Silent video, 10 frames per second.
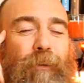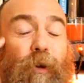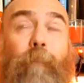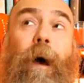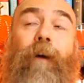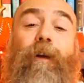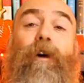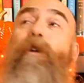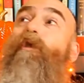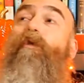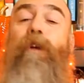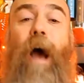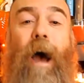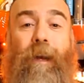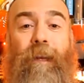to about who
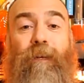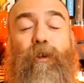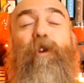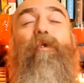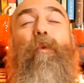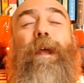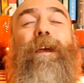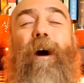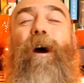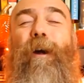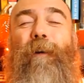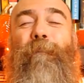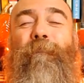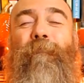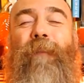God is, who we are,
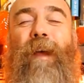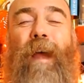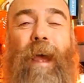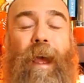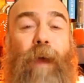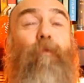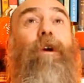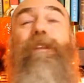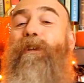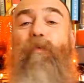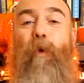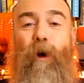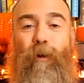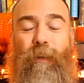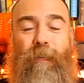and what this
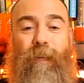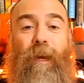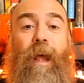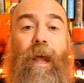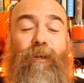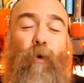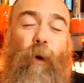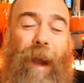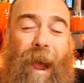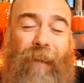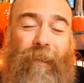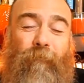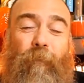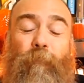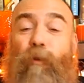world is. And so we're acting
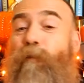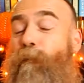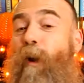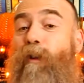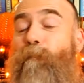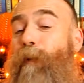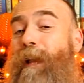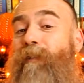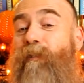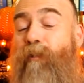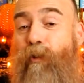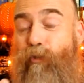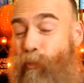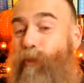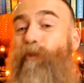from those false places, the
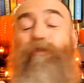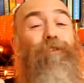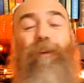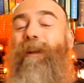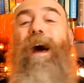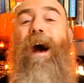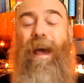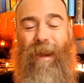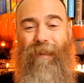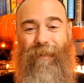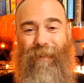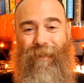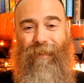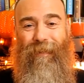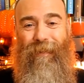Druj, the lie.
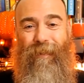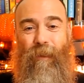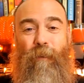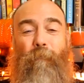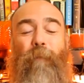My